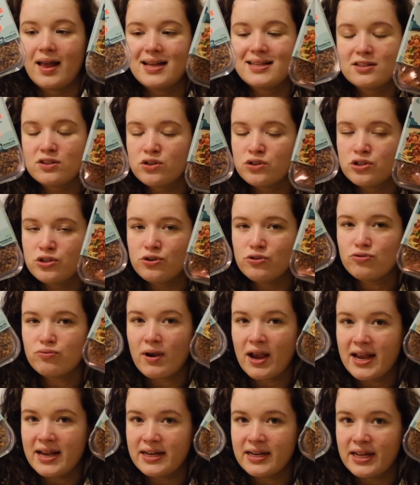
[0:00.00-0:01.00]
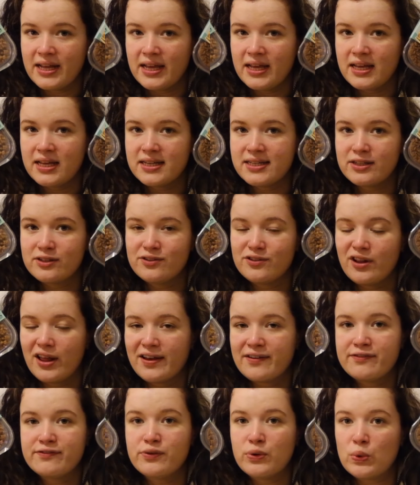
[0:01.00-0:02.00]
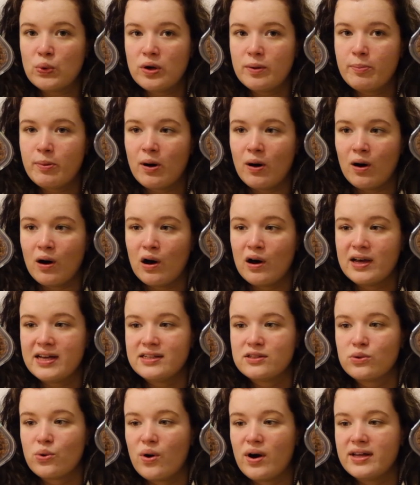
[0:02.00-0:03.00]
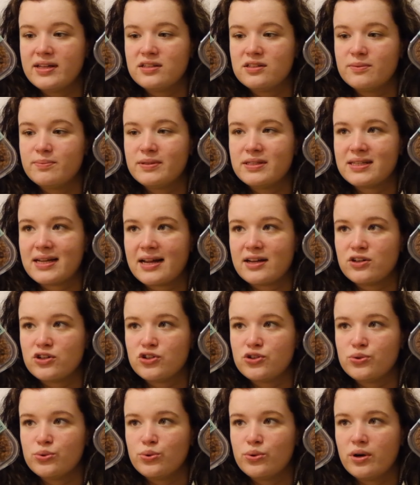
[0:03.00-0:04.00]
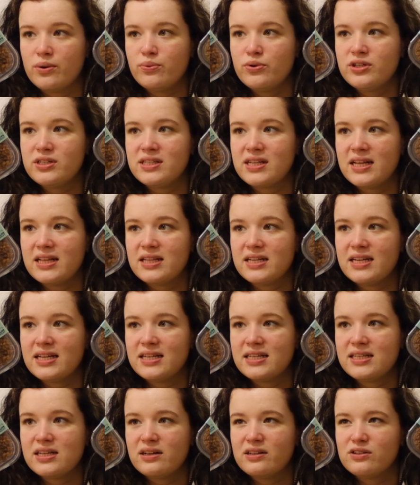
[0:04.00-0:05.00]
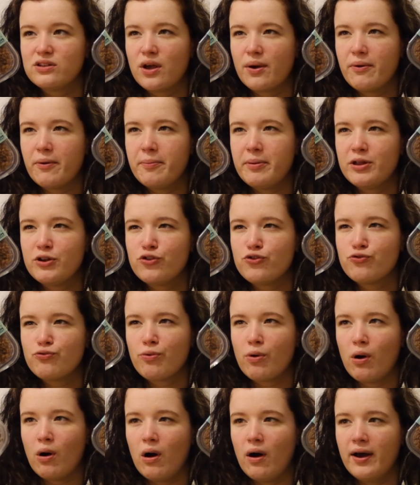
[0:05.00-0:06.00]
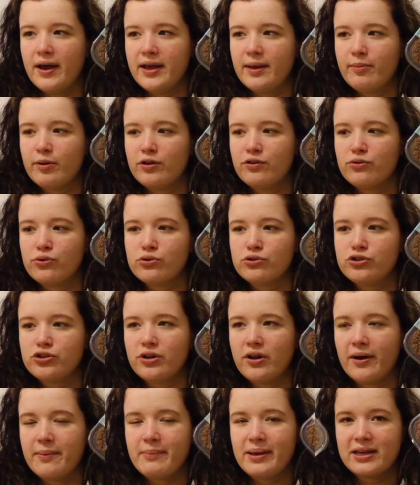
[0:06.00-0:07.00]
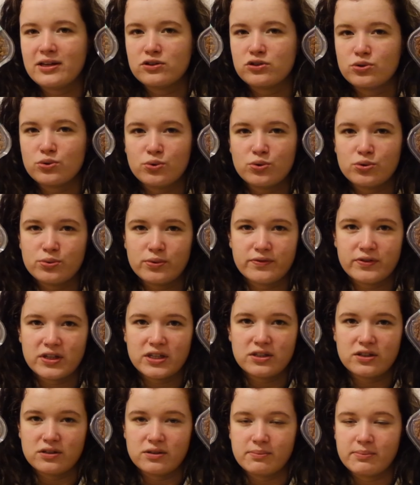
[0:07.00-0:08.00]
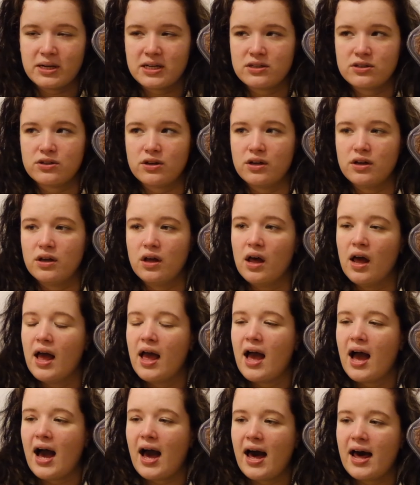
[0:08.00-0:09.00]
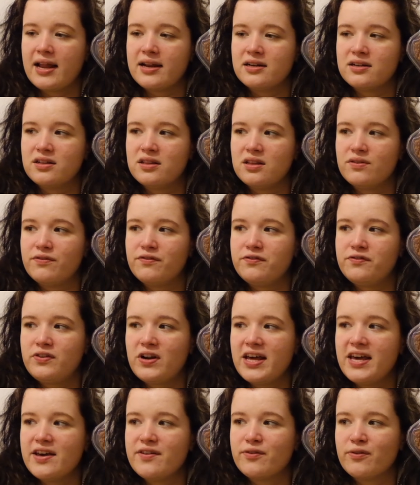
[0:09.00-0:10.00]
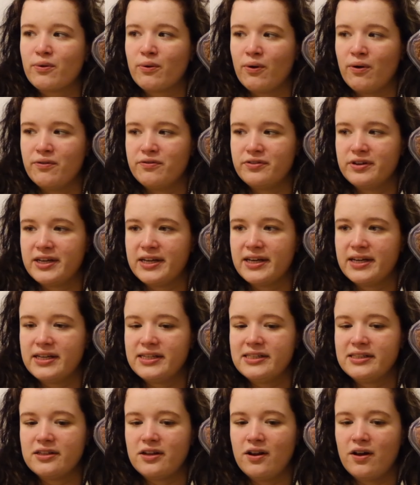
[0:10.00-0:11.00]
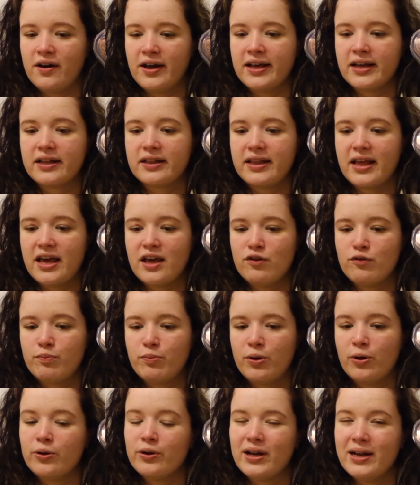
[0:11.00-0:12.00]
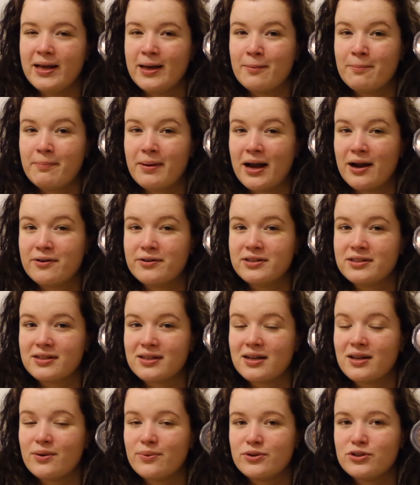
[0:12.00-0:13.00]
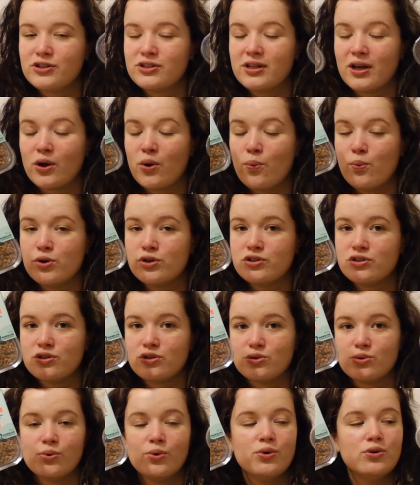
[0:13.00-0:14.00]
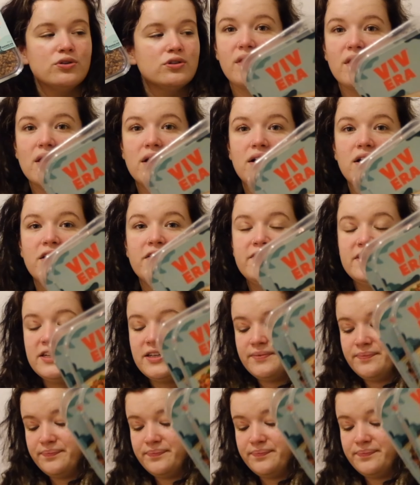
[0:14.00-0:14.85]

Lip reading: Isn't too grainy. It doesn't like fall apart. It's quite substantial. I would say that it does go a bit dry, but as long as you like make a sauce with it, it doesn't matter. And the flavour of it is like they've put Liam Perrins in it, which is like a Worcester sauce. Love it.